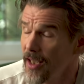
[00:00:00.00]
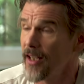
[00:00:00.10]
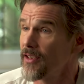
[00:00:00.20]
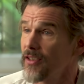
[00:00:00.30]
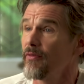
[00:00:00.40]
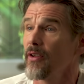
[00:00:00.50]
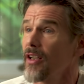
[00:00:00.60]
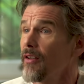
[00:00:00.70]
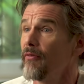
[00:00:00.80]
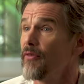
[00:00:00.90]
and it's a very
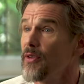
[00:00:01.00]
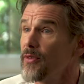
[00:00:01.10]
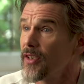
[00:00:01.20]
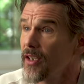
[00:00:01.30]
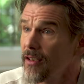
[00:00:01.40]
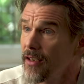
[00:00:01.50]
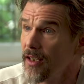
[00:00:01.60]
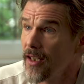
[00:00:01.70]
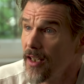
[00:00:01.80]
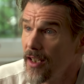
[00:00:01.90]
confusing
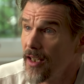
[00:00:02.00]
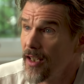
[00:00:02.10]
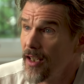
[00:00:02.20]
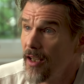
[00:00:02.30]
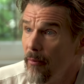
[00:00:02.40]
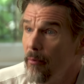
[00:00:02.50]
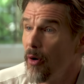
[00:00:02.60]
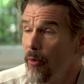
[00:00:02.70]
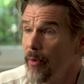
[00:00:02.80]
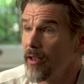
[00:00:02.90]

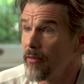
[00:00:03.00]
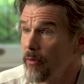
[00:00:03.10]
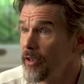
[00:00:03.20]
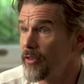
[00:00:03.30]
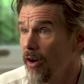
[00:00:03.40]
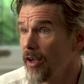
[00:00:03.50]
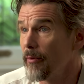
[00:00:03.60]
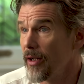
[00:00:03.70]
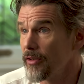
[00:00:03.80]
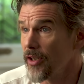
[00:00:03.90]
moment when you talk
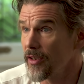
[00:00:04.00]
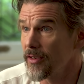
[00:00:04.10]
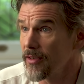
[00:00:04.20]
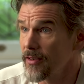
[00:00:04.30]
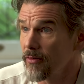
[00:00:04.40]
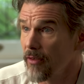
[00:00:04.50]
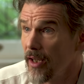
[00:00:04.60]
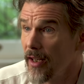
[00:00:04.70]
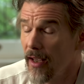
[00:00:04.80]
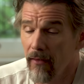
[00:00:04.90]
about justice
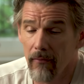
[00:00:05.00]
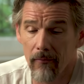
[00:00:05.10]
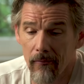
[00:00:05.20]
right now.